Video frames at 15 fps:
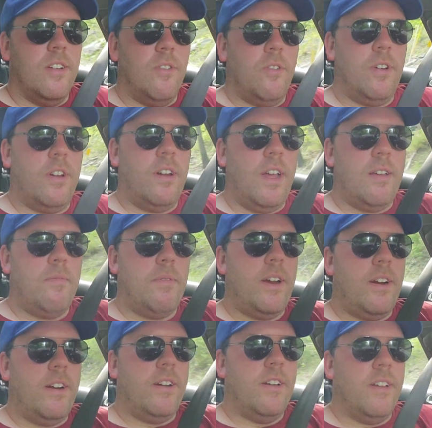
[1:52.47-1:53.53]
What a
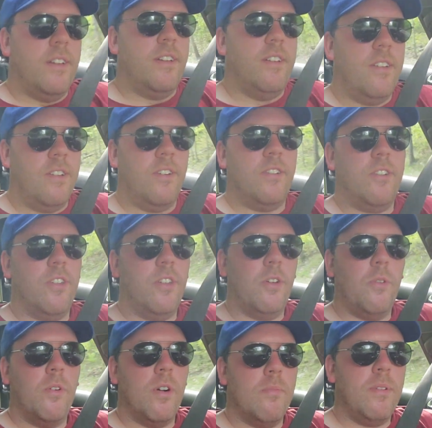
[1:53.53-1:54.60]
nightmare. So it's a
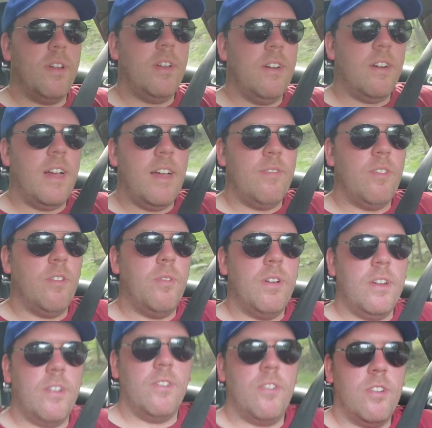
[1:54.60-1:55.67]
little warm in here and I have the
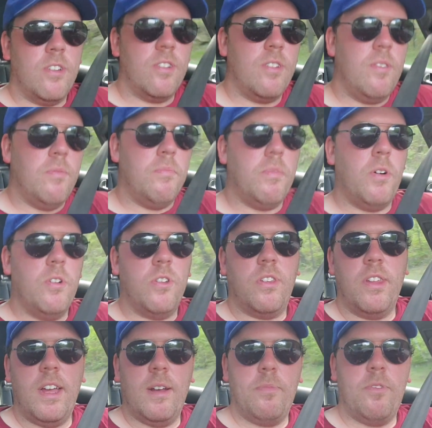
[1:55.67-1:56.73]
windows
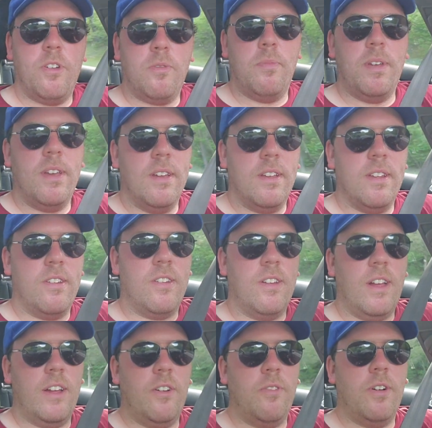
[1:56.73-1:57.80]
mostly up just because
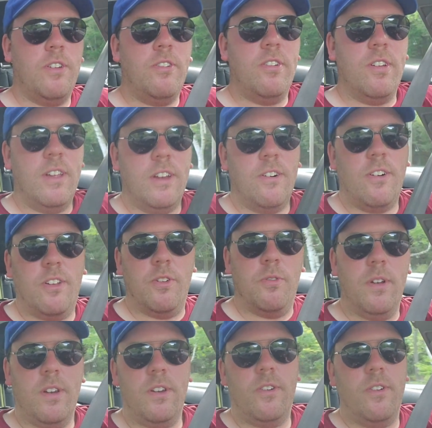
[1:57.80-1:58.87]
I don't want you to hear all the
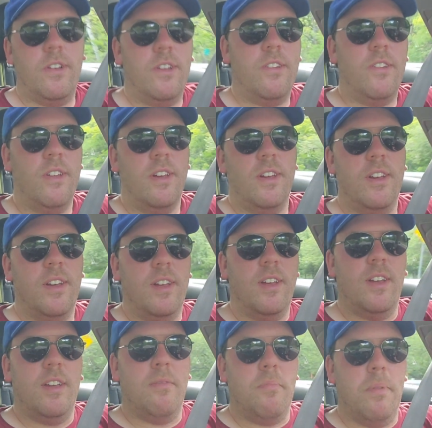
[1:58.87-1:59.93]
wind noise.
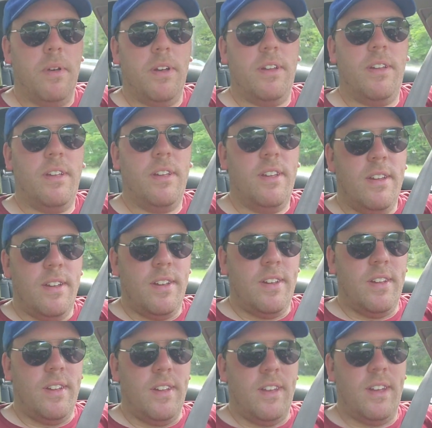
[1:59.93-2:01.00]
But
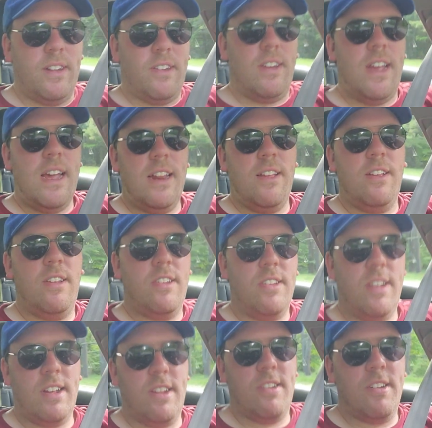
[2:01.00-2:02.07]
it's
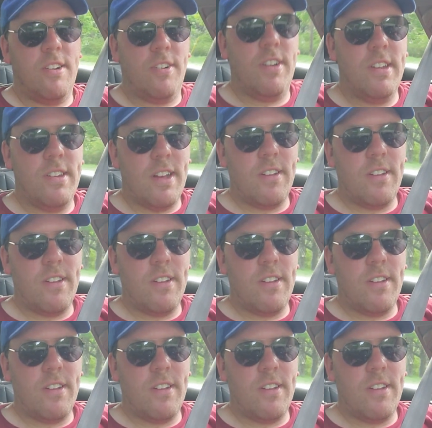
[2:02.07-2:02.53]
86 degrees